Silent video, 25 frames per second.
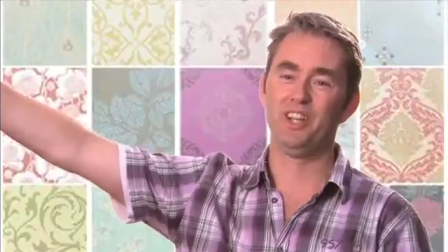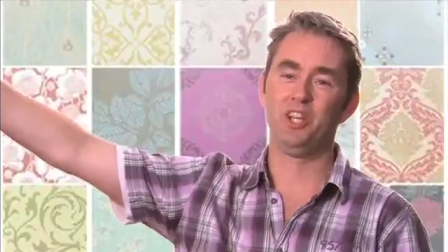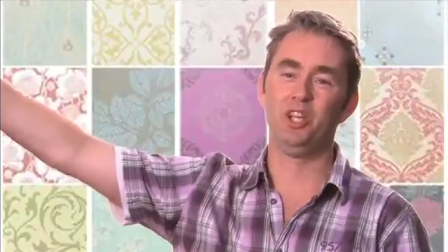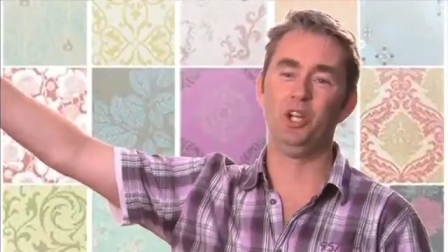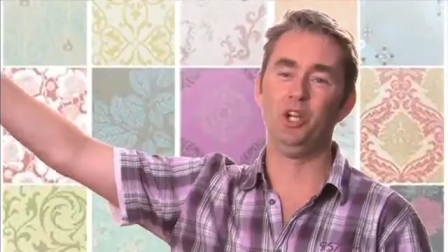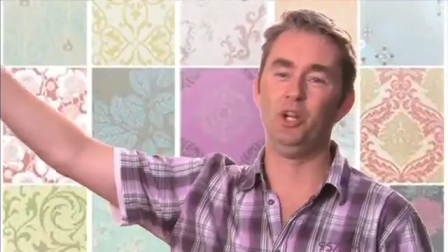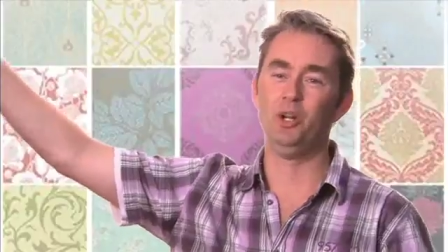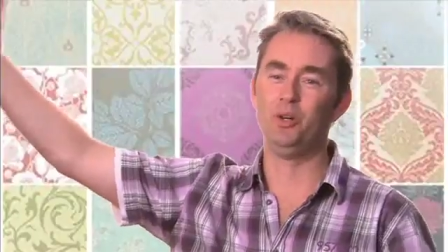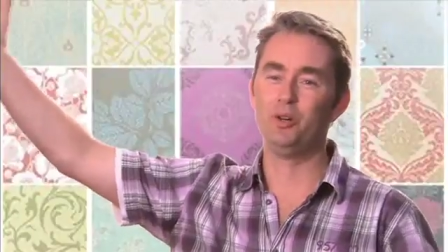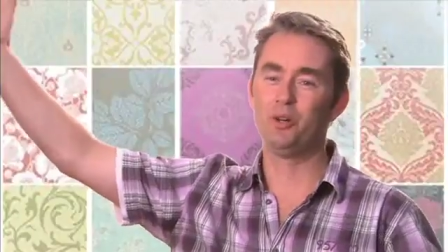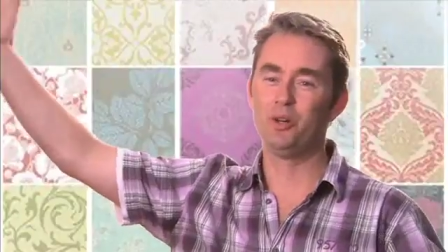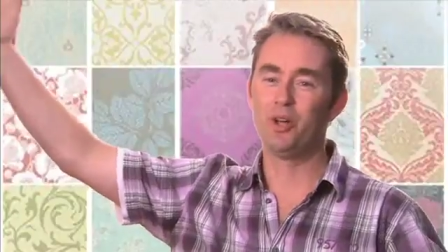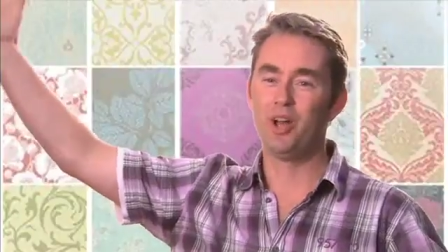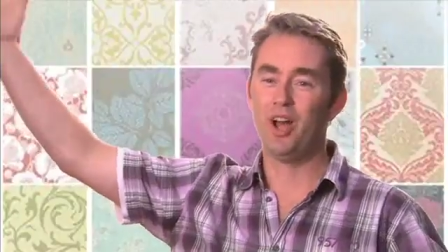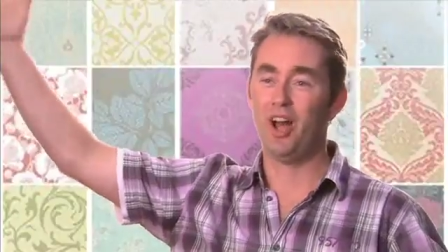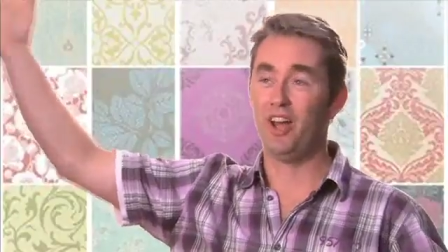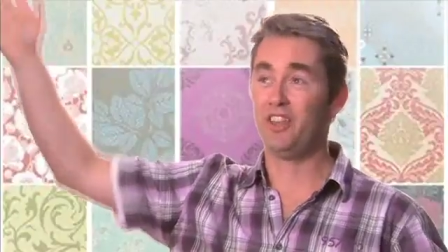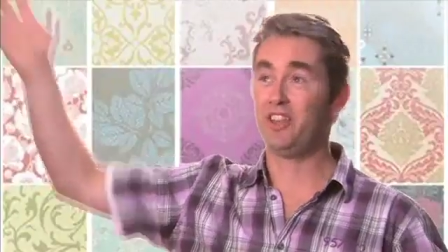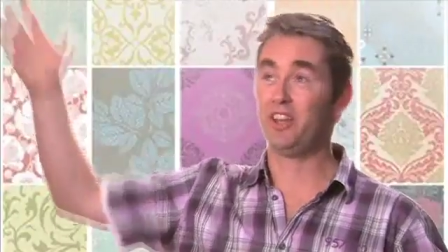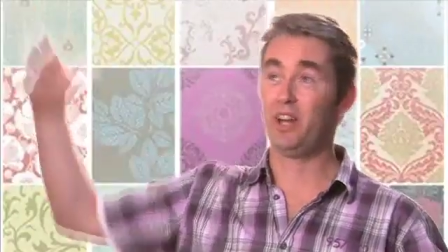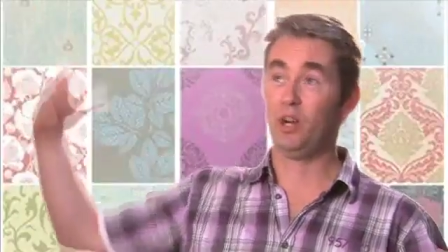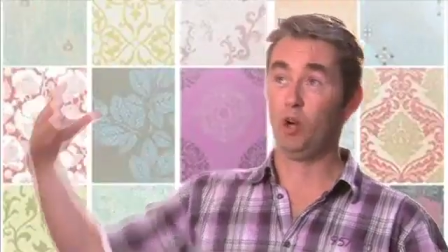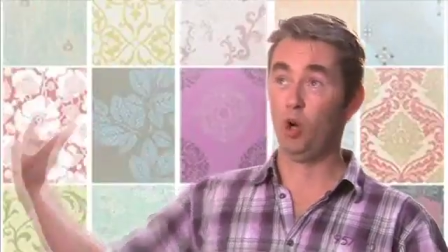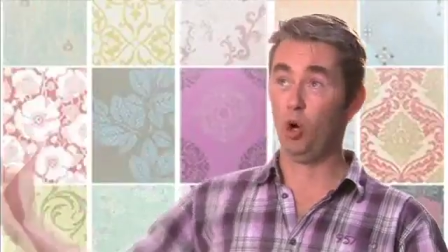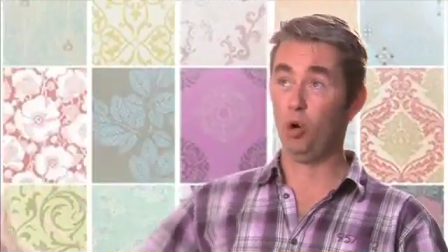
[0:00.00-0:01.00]
You know, I
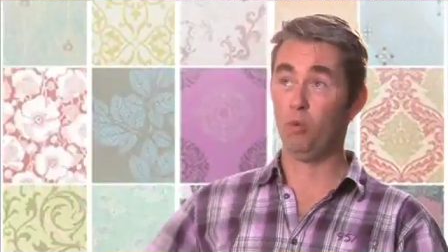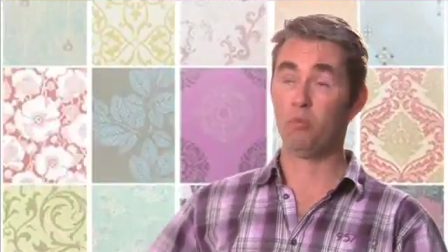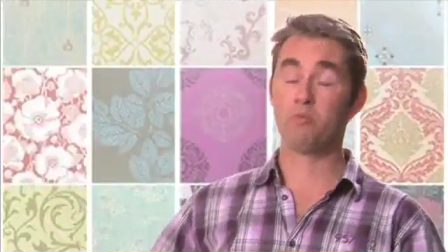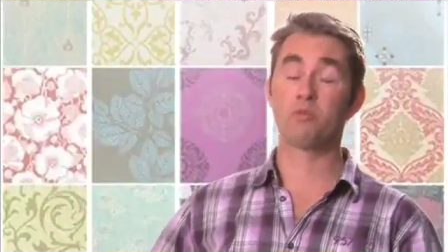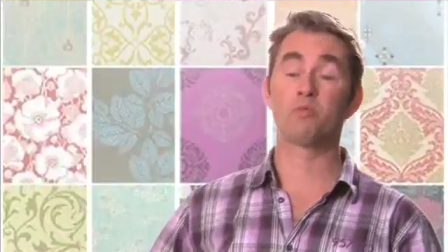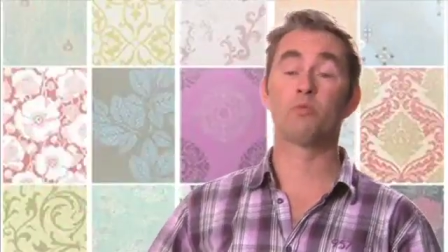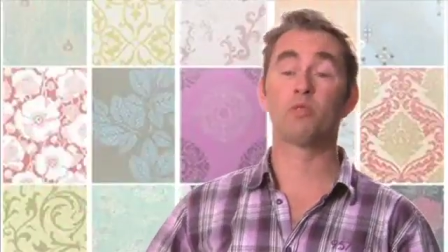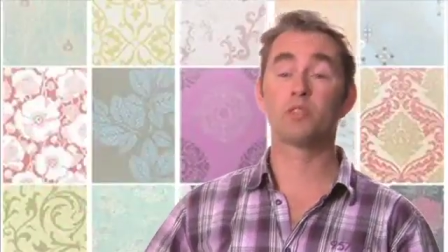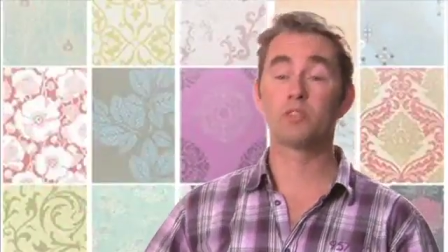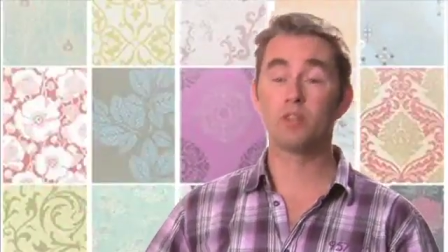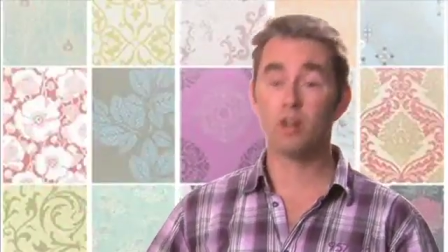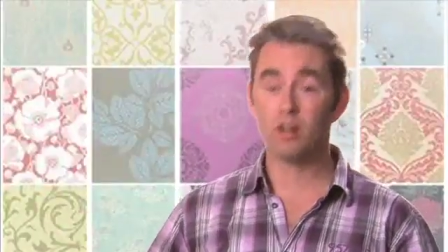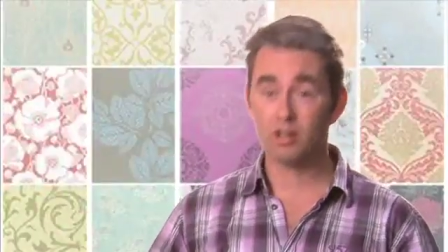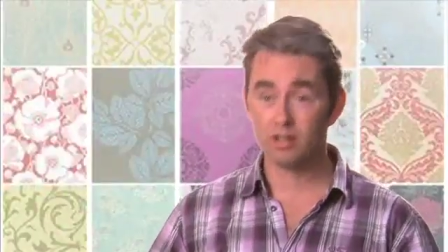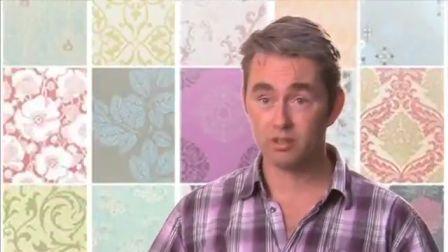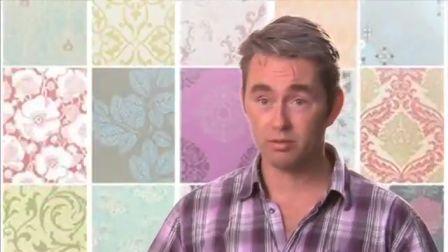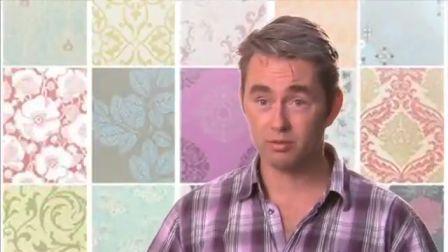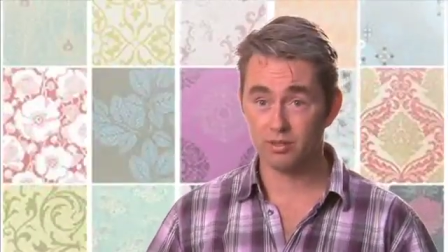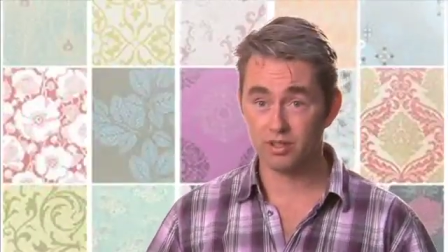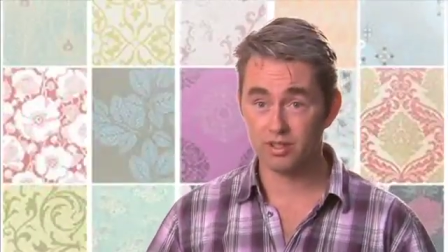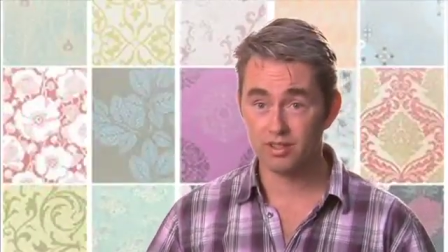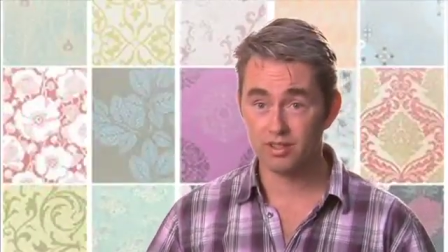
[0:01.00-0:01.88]
think our homes will talk to